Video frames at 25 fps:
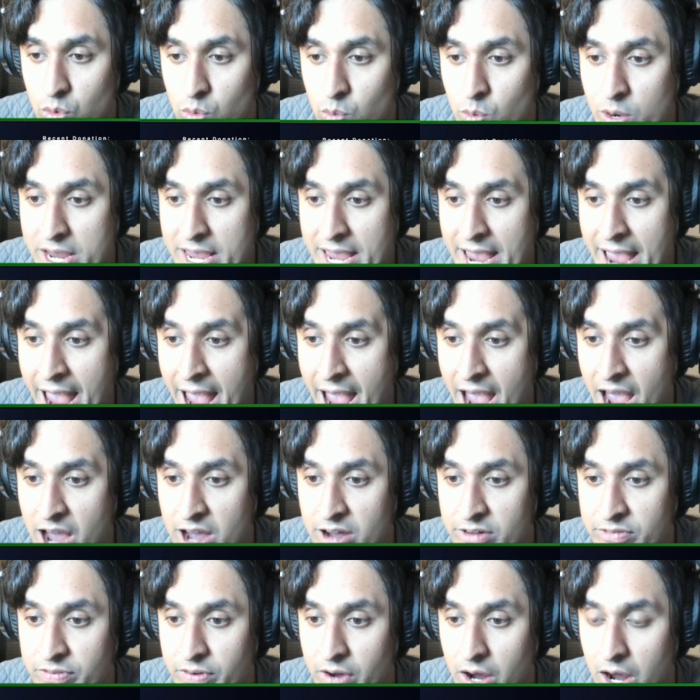we
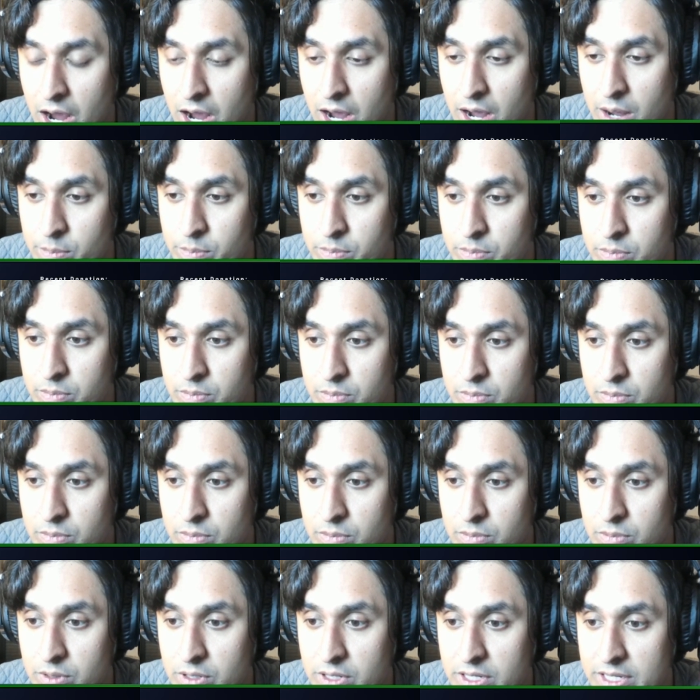have, um,
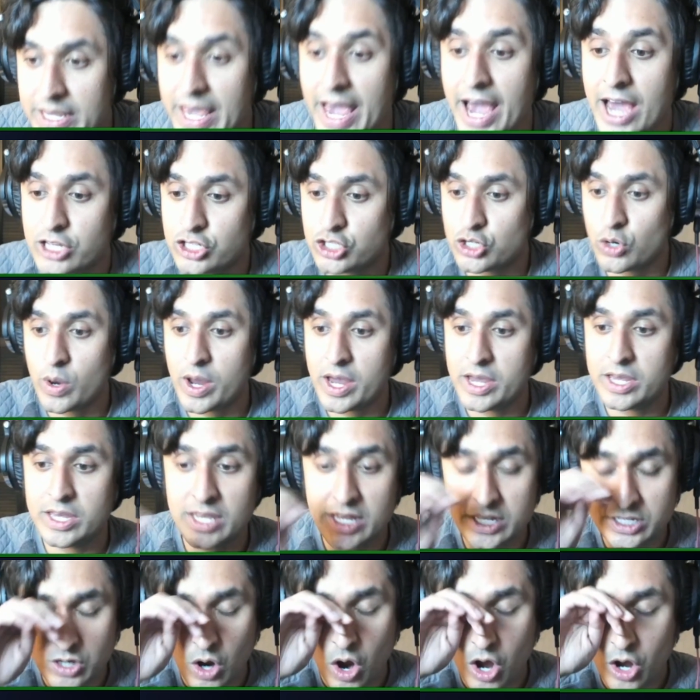yeah, so
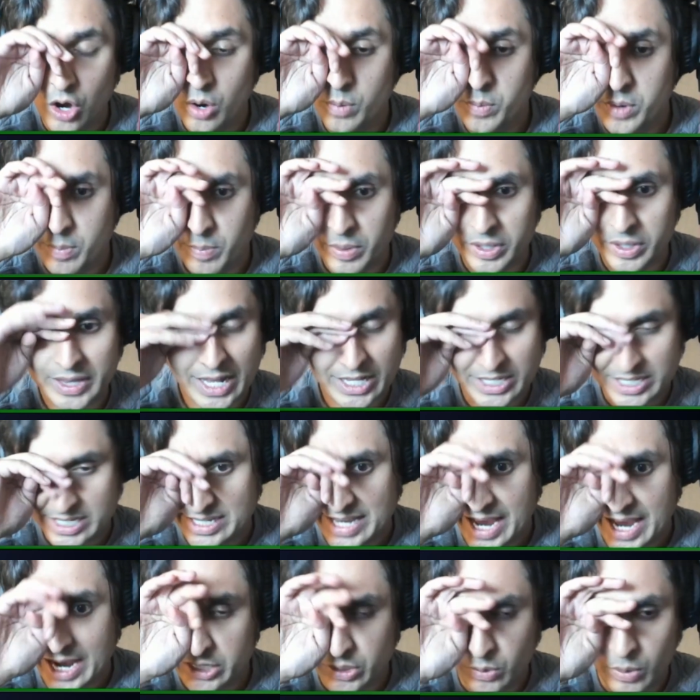it's autoimmune, but that's
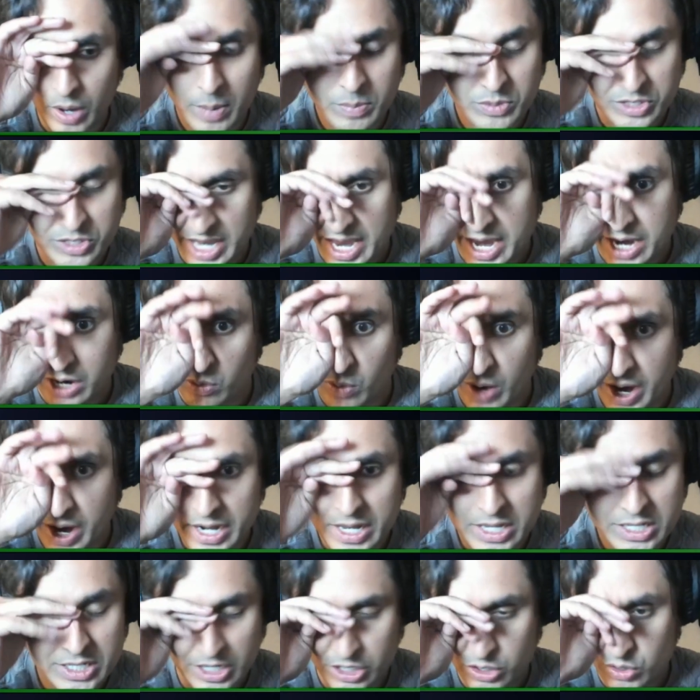exactly what I'm saying,
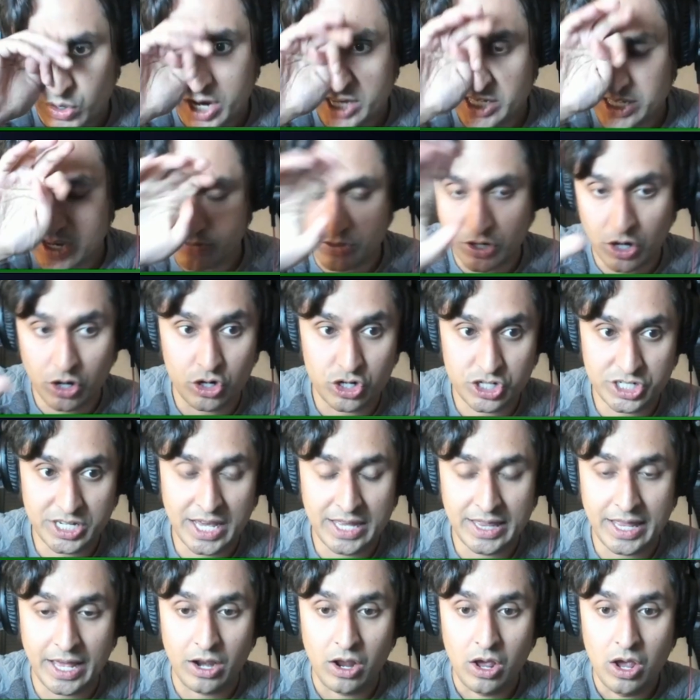right? Is like you guys have to
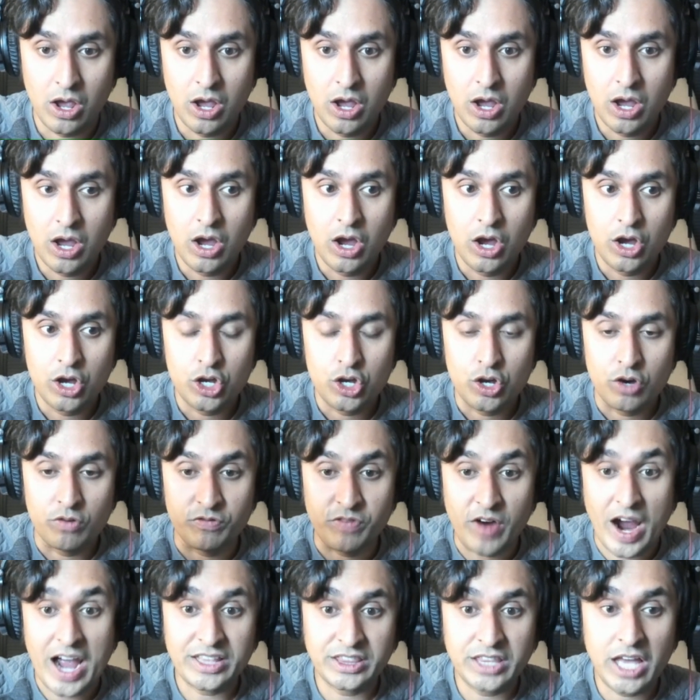understand that
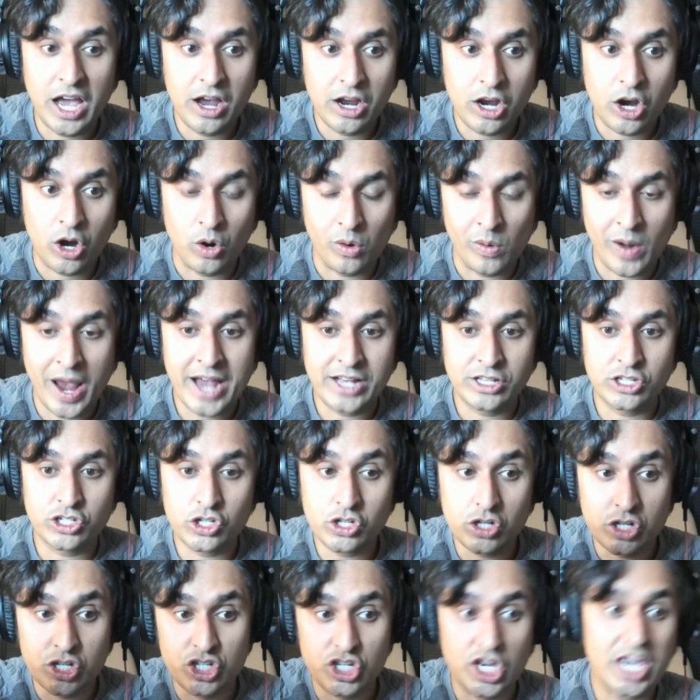vata
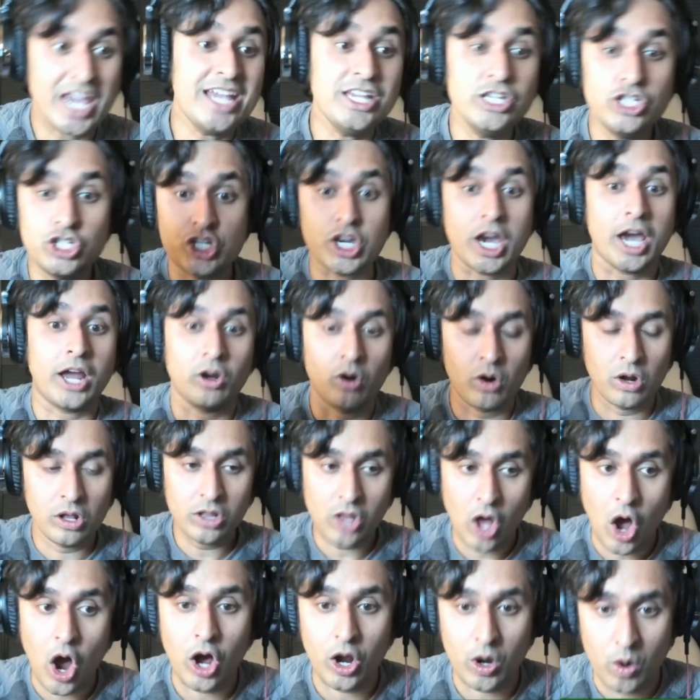corrects in
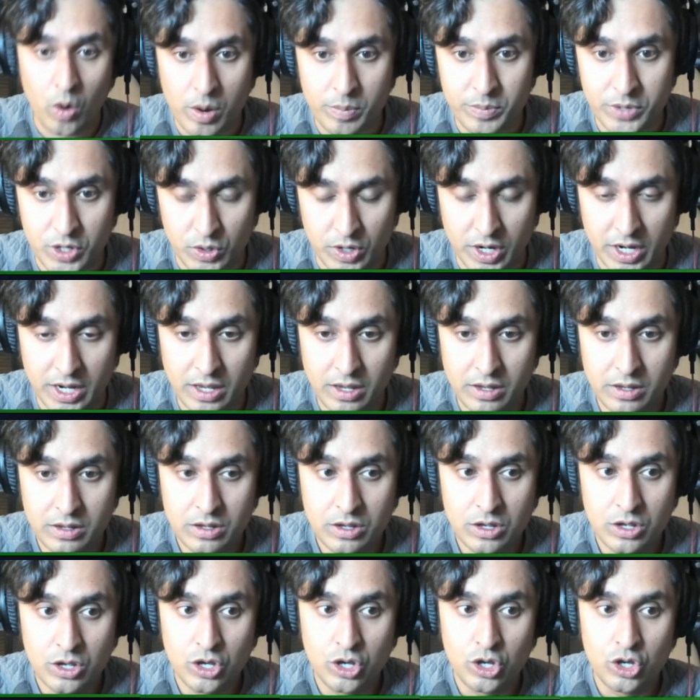general autoimmunity.
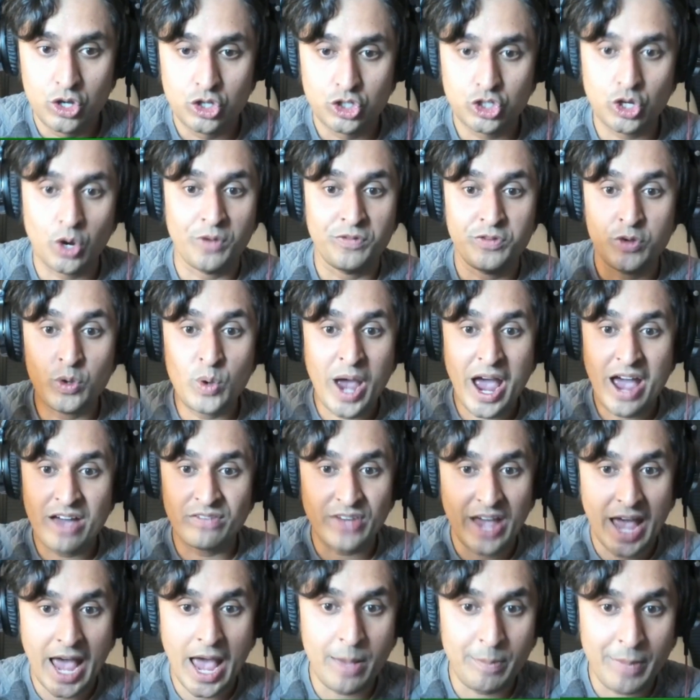So if you
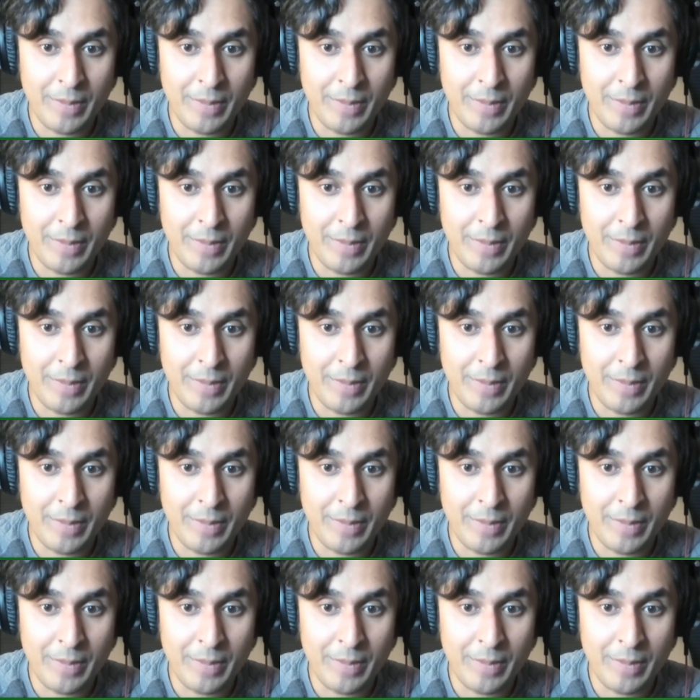have